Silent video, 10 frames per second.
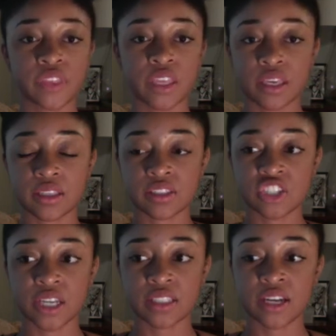things
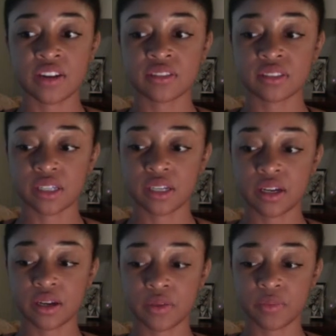checked out
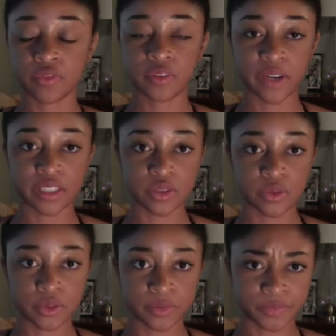for my
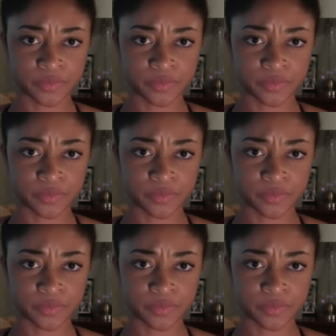school.